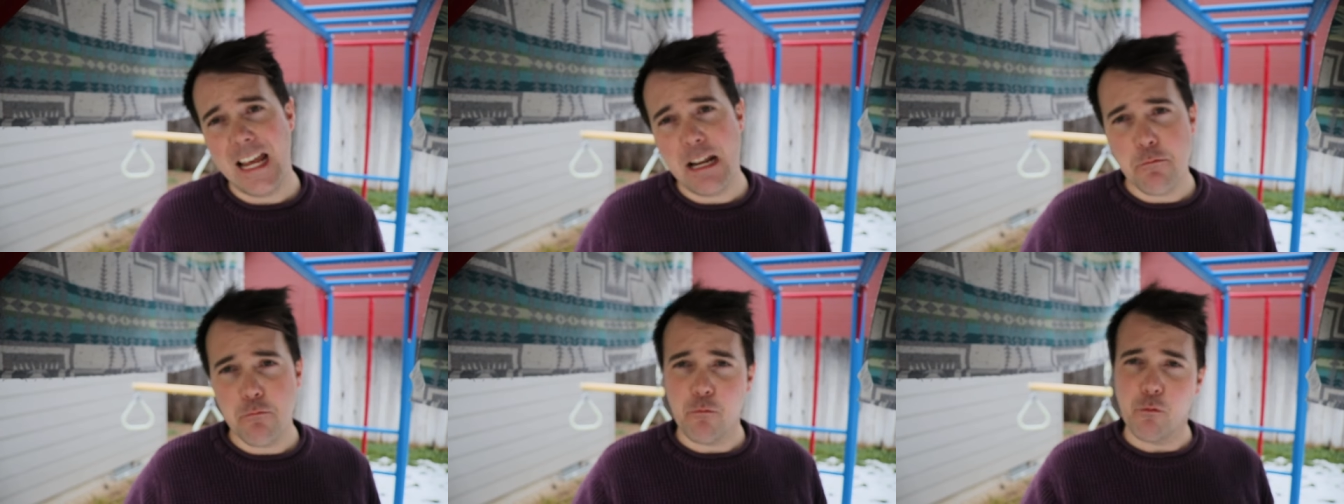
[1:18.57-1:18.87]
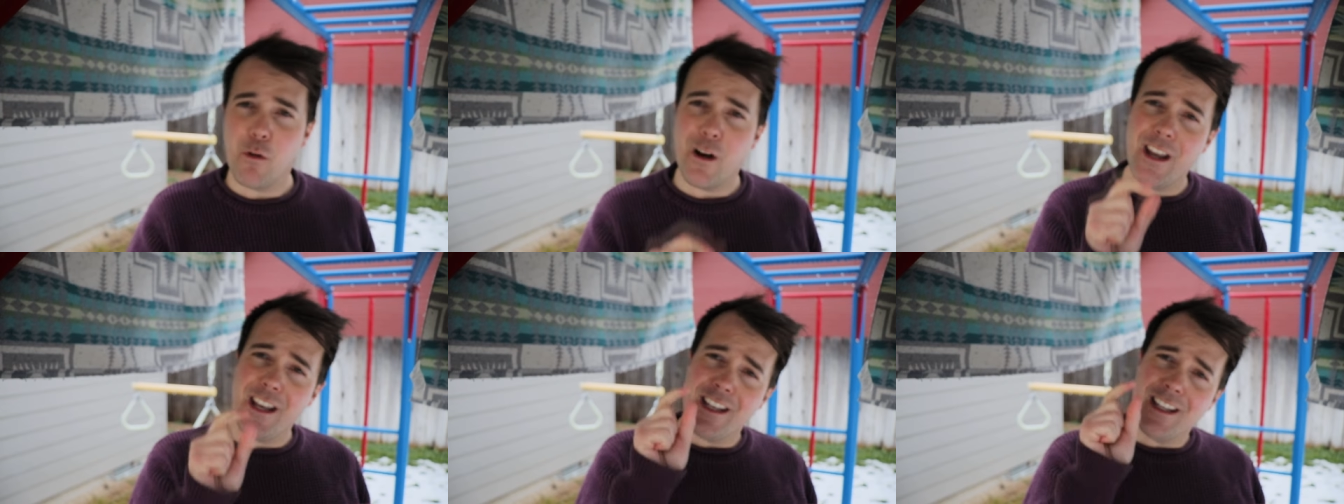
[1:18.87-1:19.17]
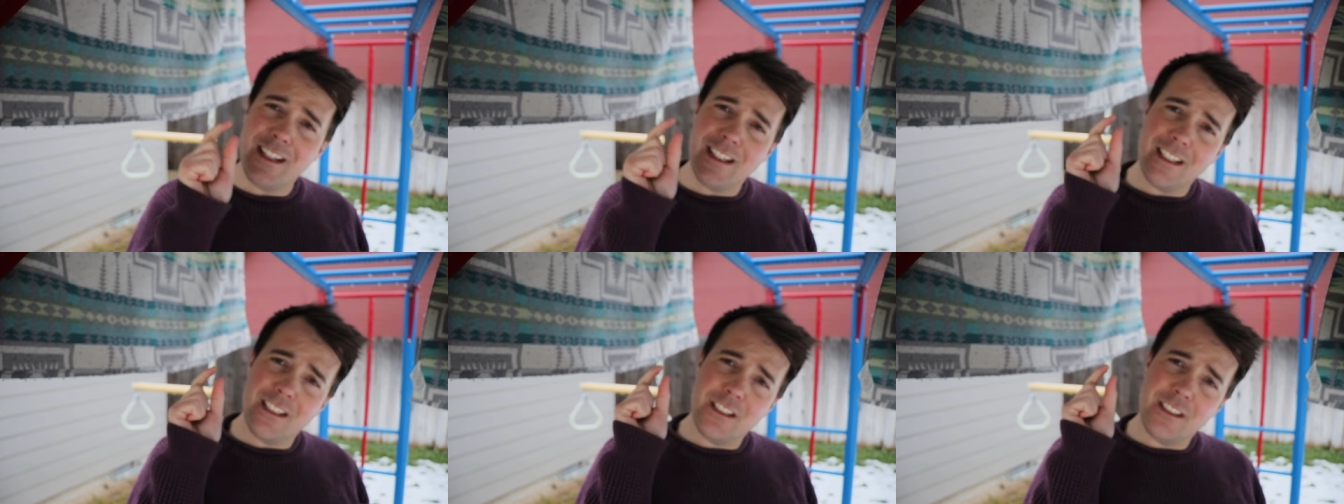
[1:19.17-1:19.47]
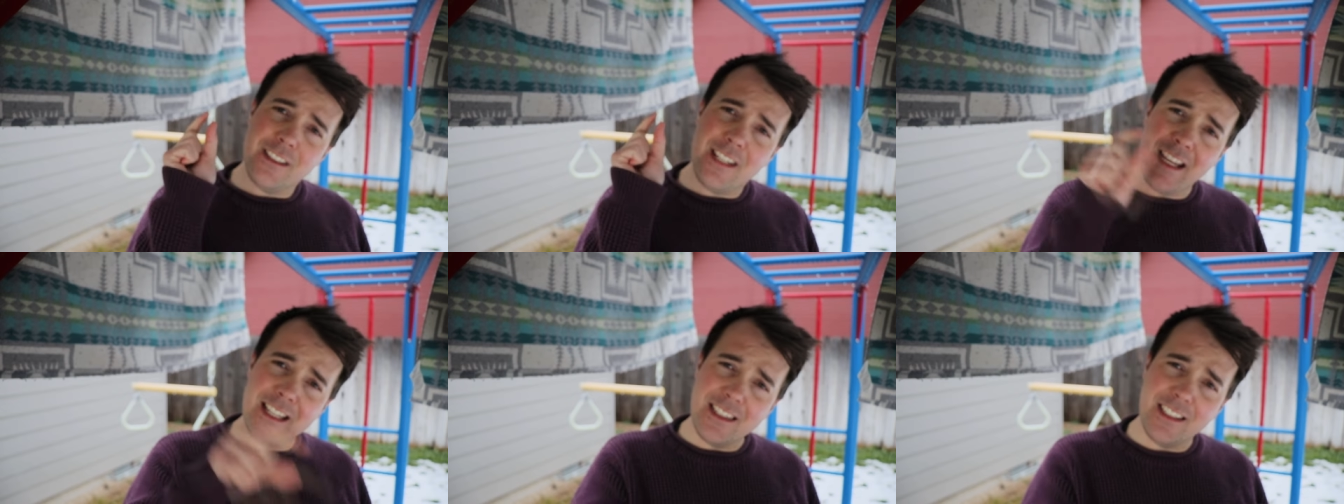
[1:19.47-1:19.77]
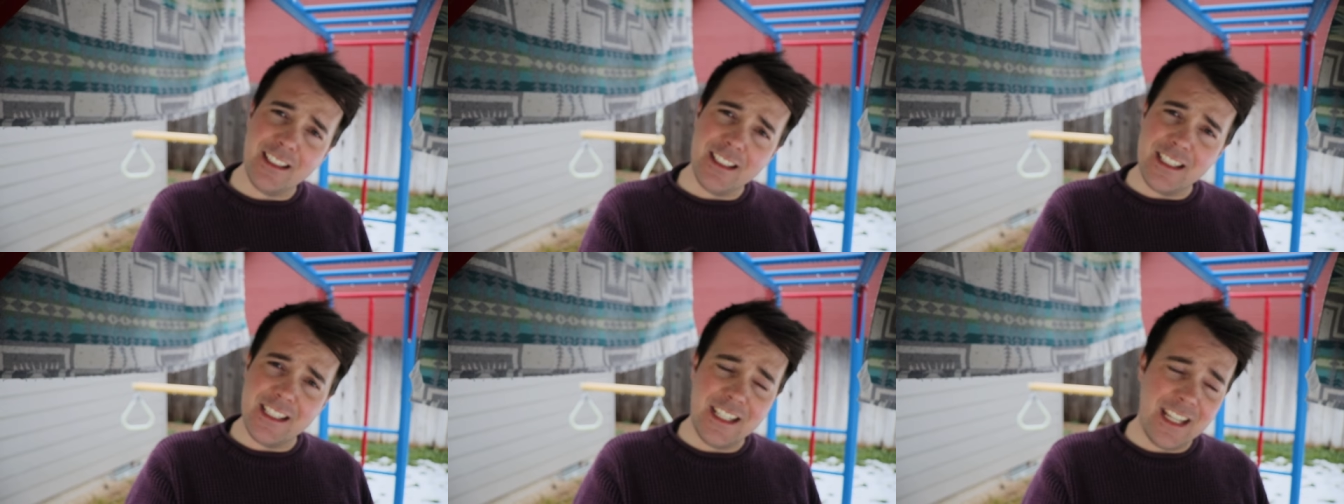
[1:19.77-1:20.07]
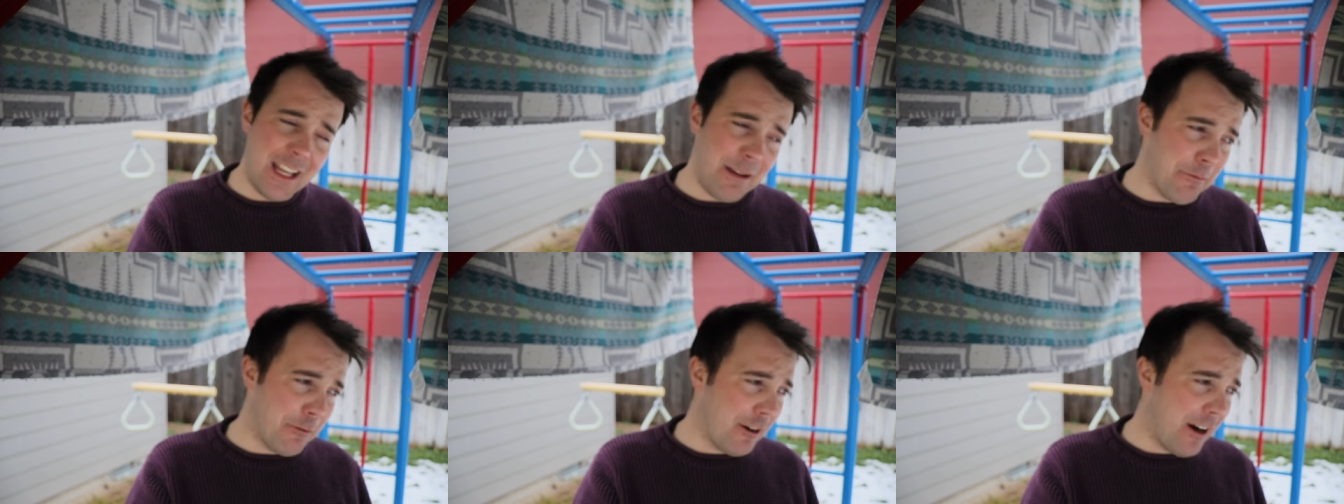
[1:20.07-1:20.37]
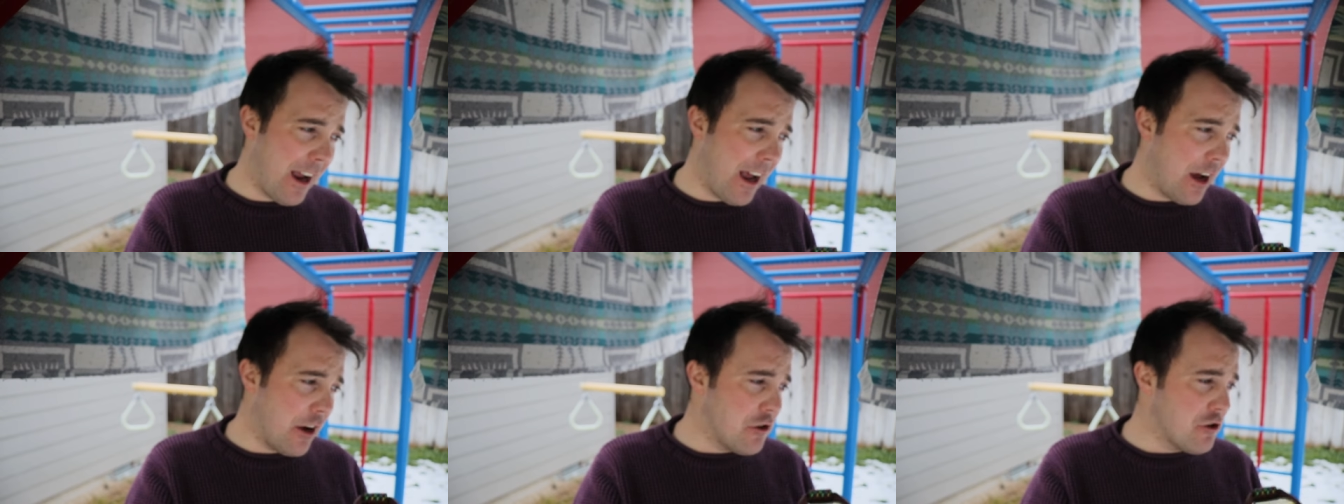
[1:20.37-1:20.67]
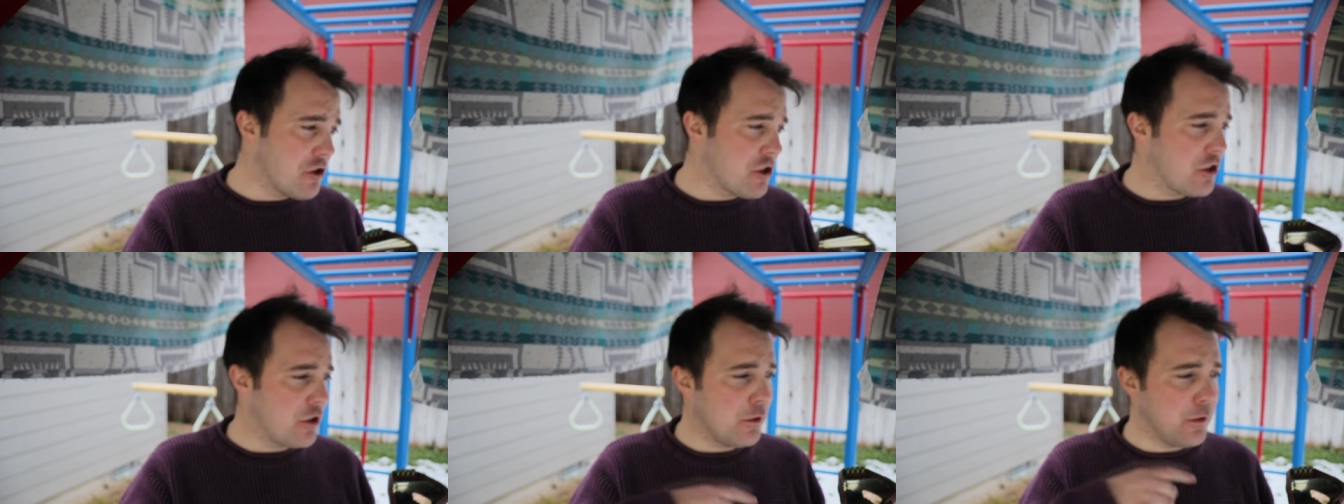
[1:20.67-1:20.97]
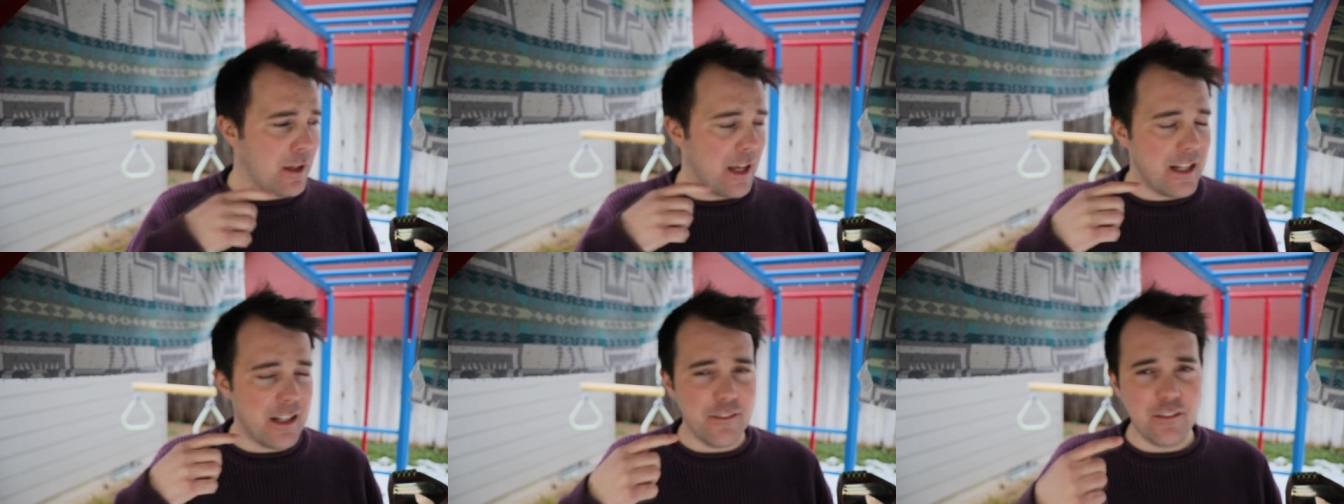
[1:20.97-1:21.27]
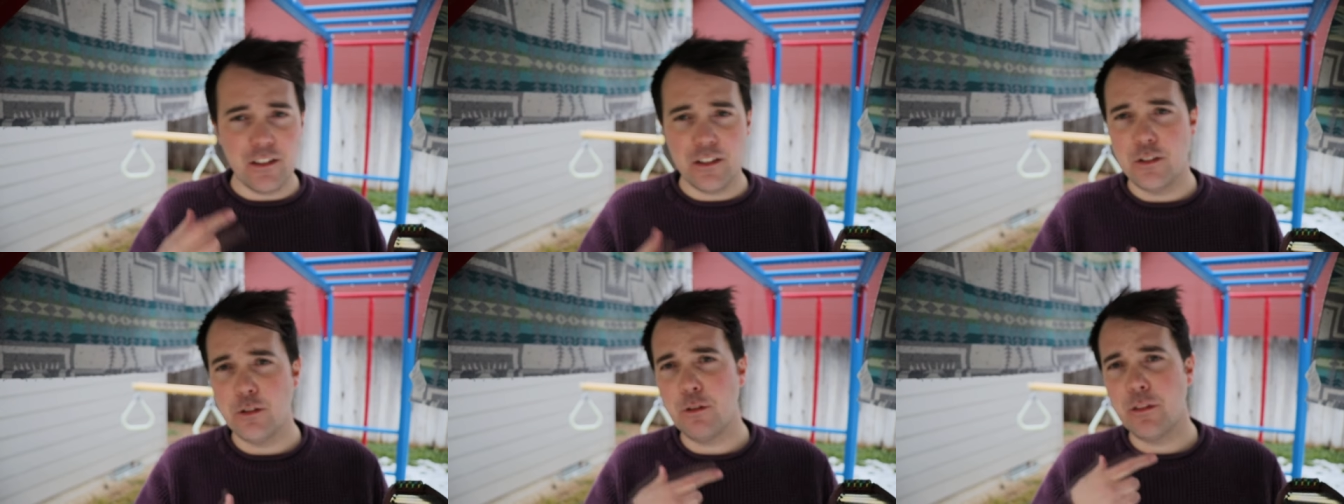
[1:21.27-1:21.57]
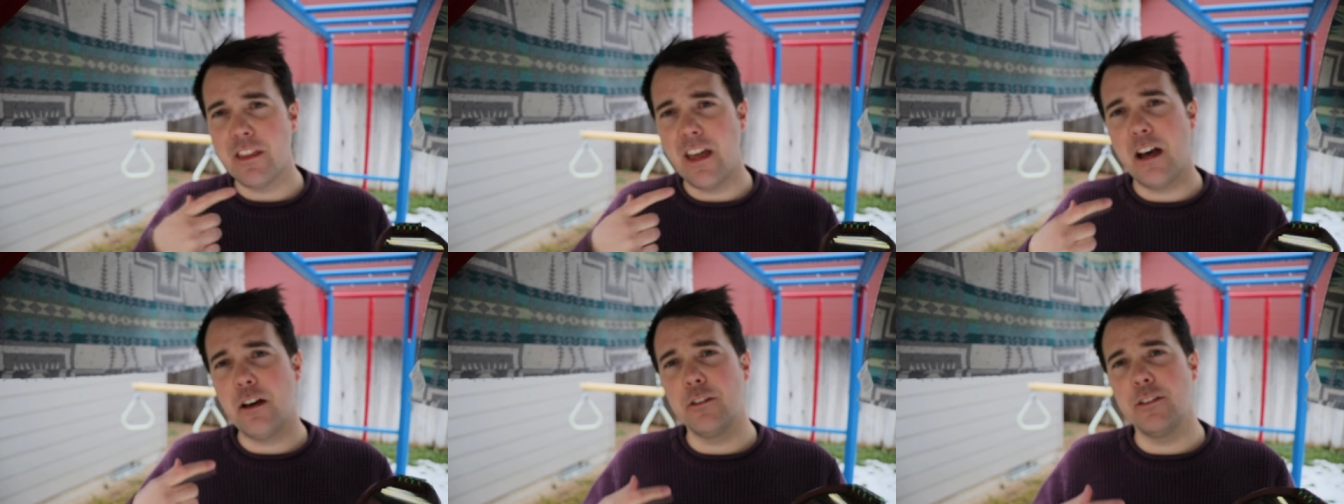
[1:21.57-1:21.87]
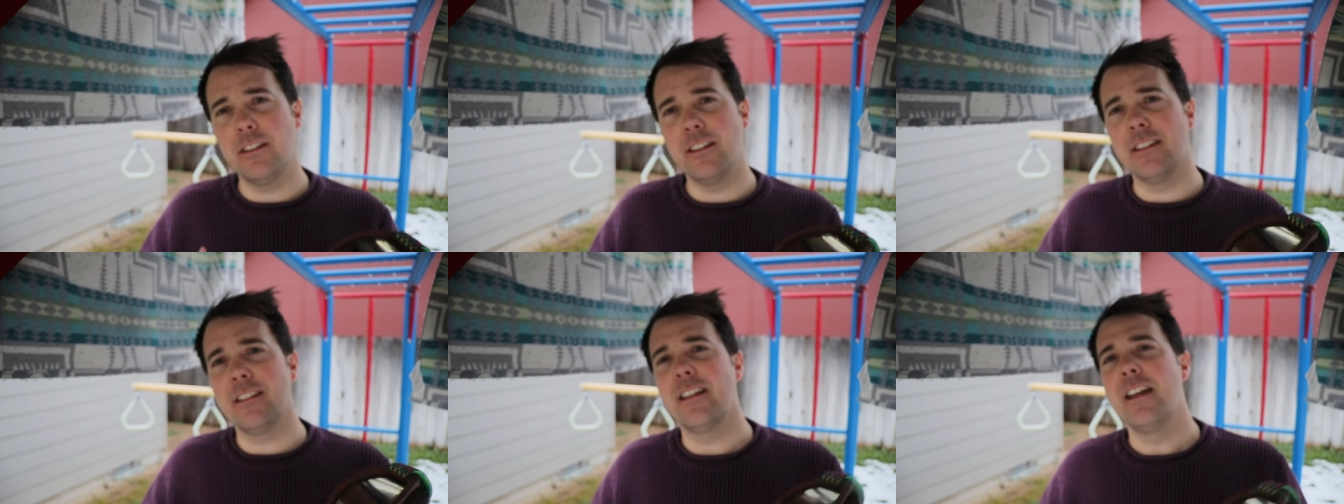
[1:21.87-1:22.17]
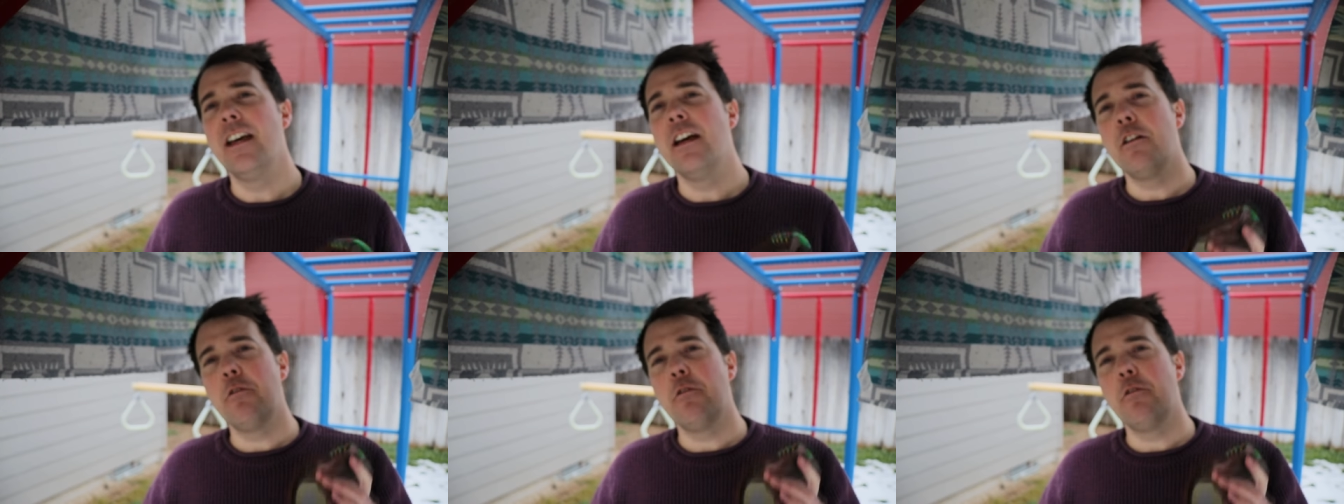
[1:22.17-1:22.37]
And when Ted Ligety came around to end of the 2000s